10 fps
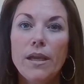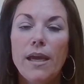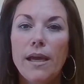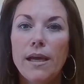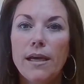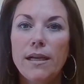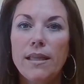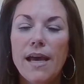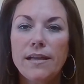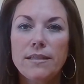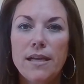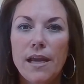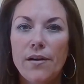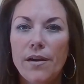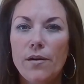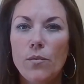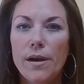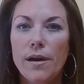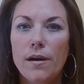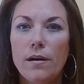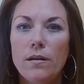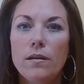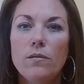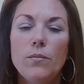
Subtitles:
and that's an area where